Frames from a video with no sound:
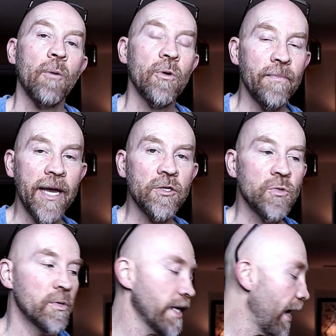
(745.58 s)
With
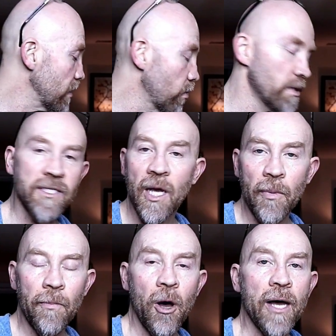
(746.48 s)
Mainecoon cats with the
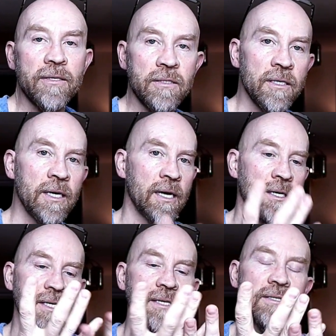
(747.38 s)
double paws,
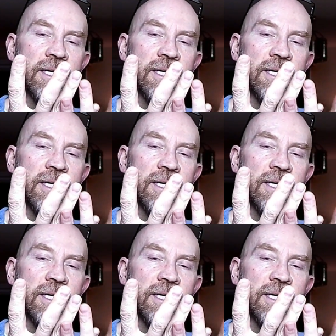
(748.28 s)
he's